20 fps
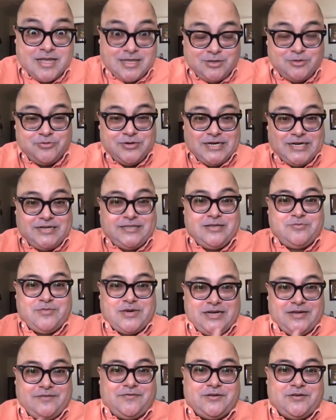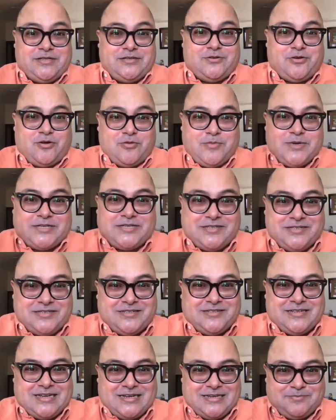you need the money for the raw
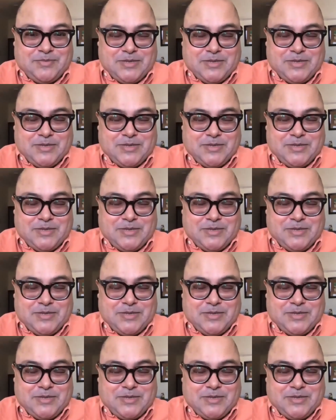material and